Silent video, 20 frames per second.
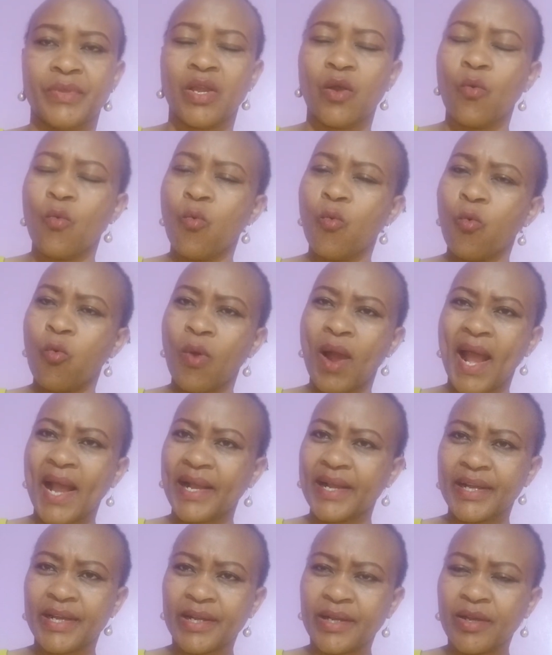
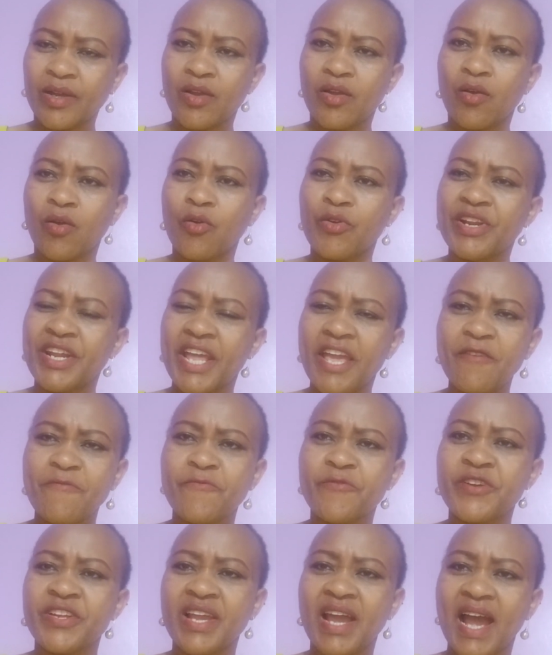Work on
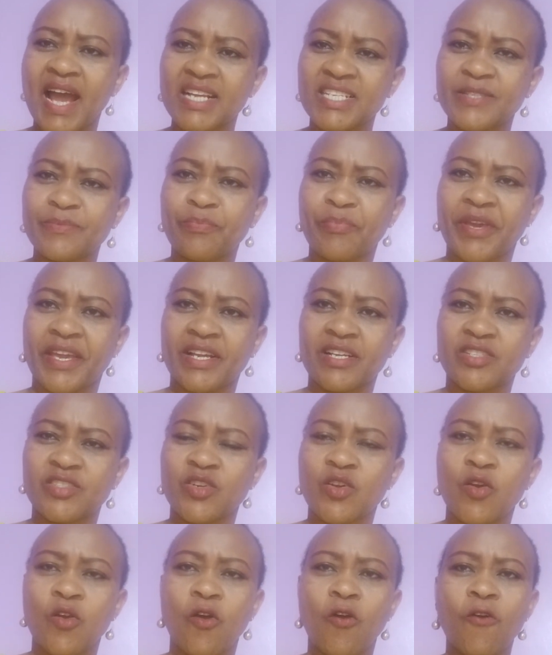every aspect
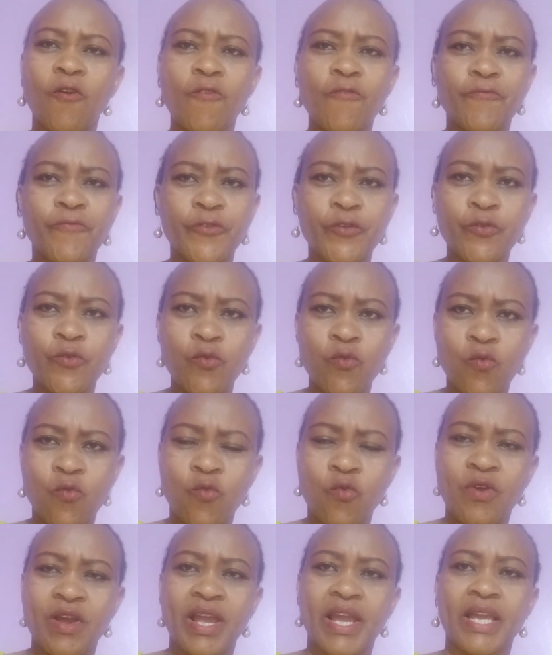of
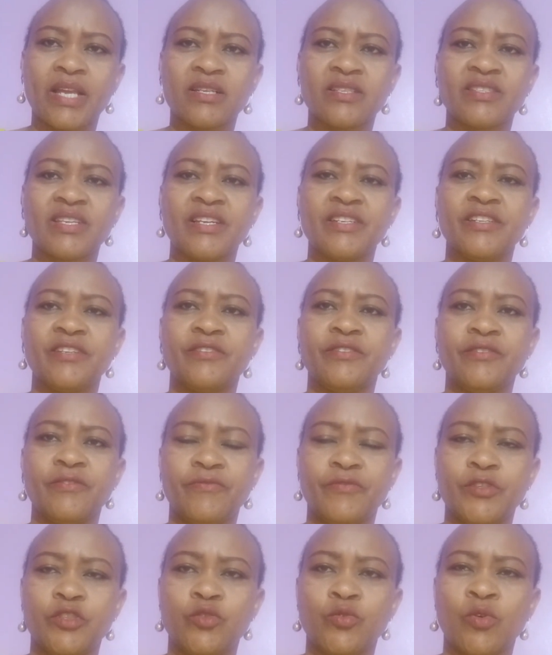you as an
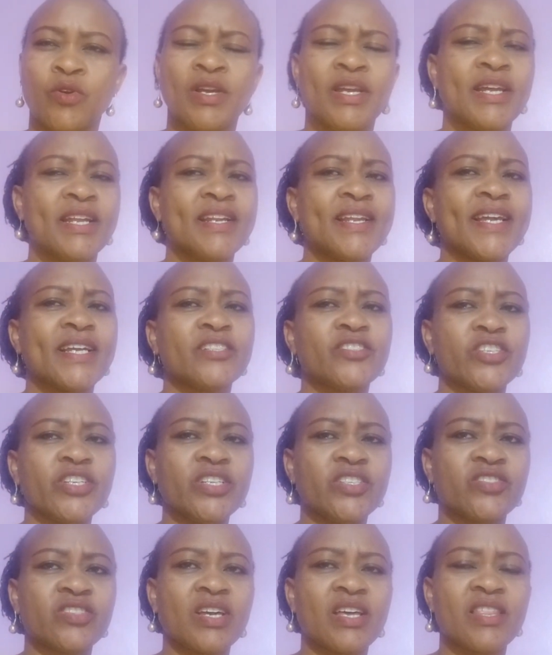individual. Let
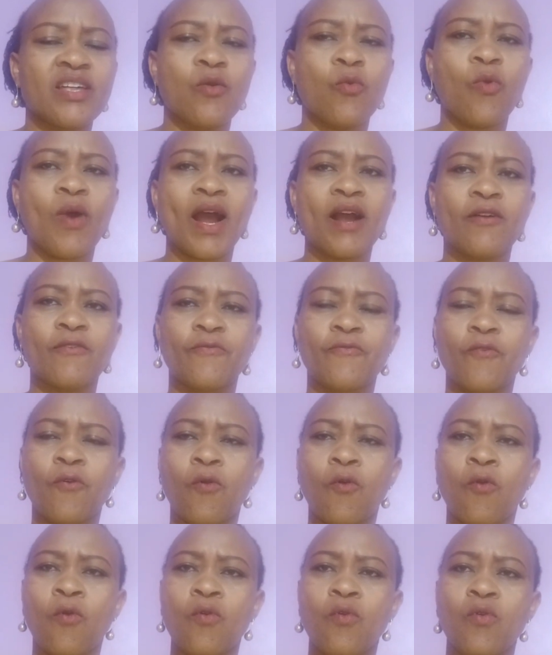each other work
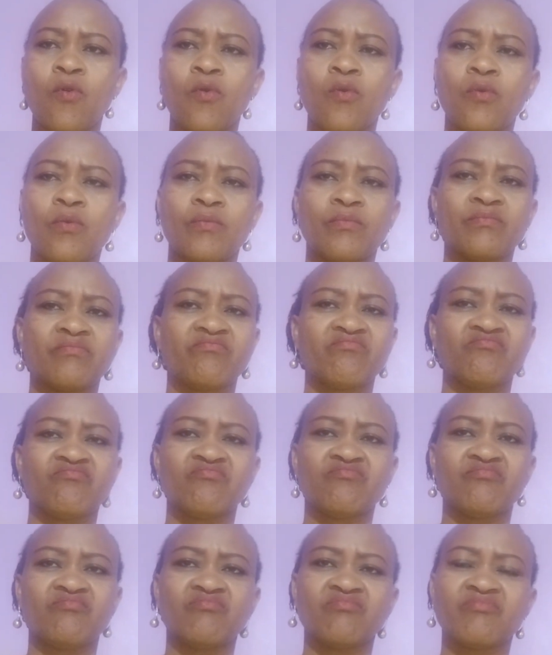for
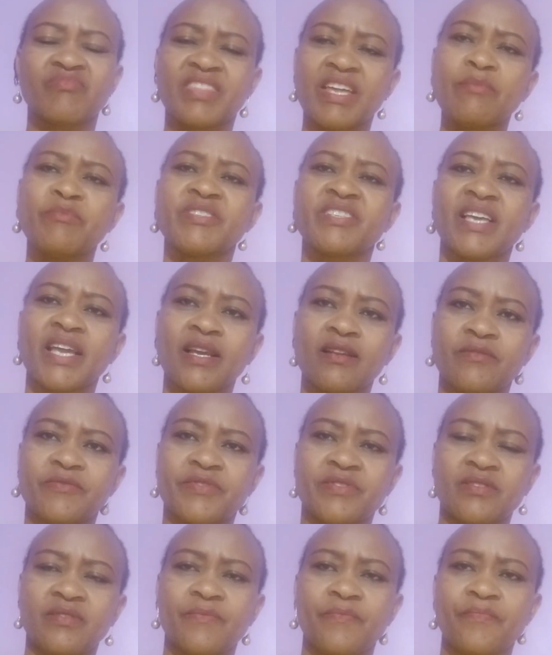
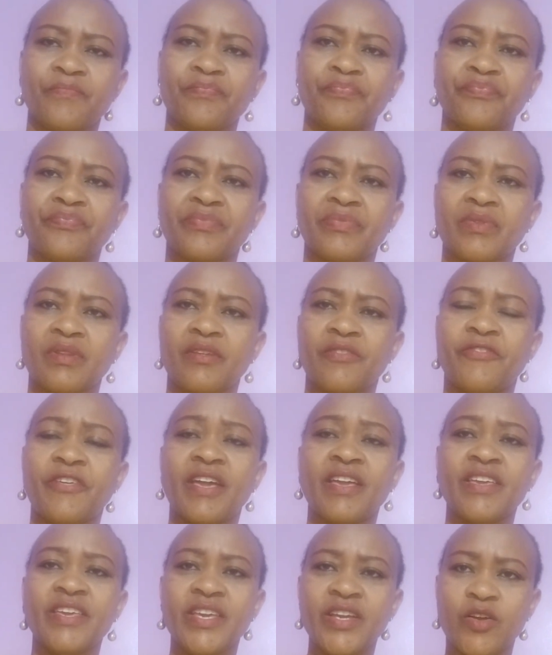themselves.
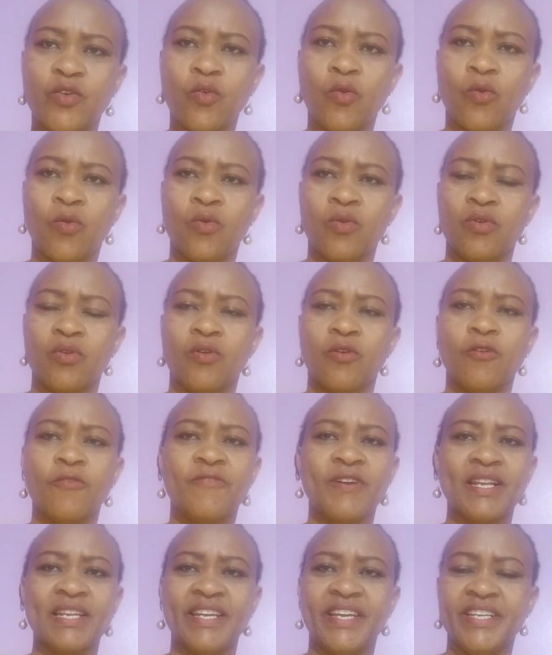The ego
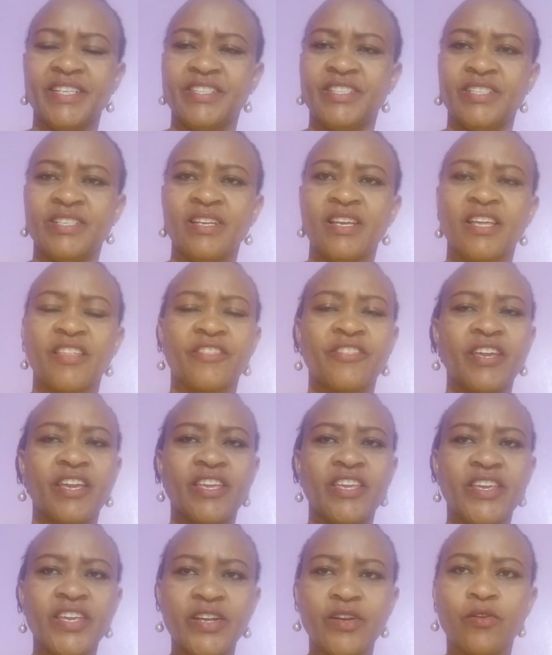of a lady, the
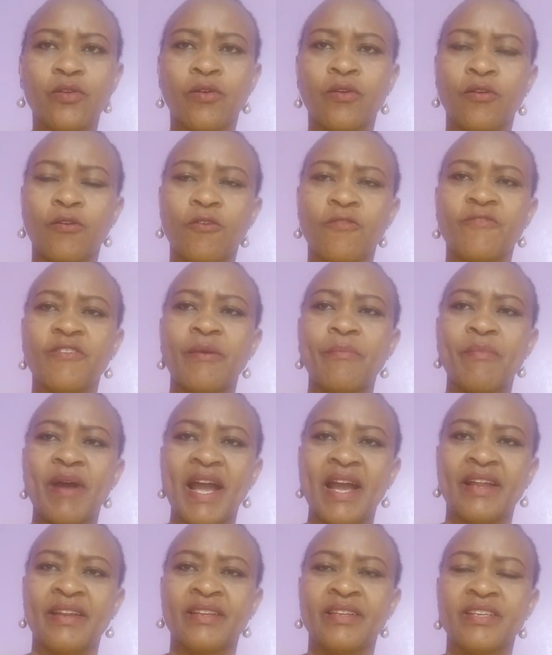ego of a
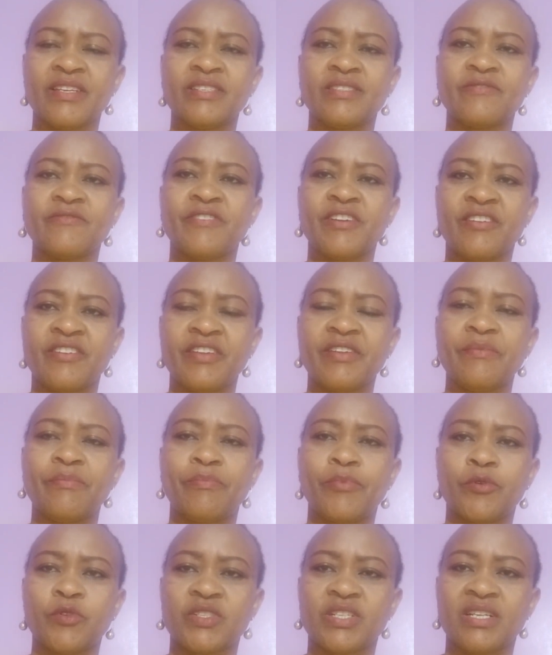man is very
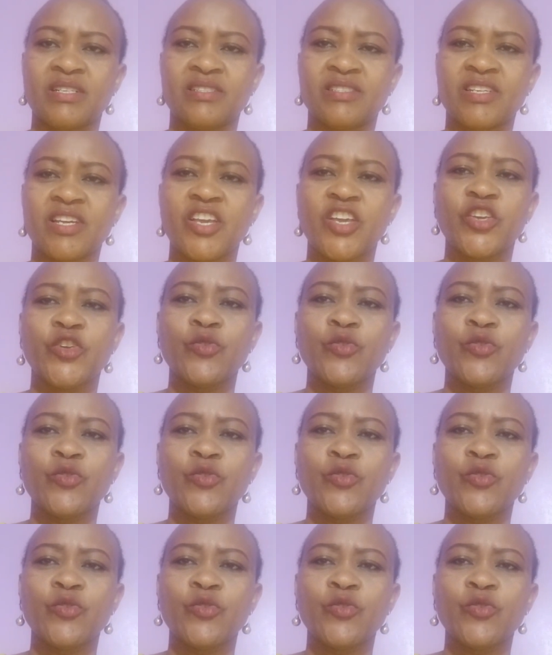important.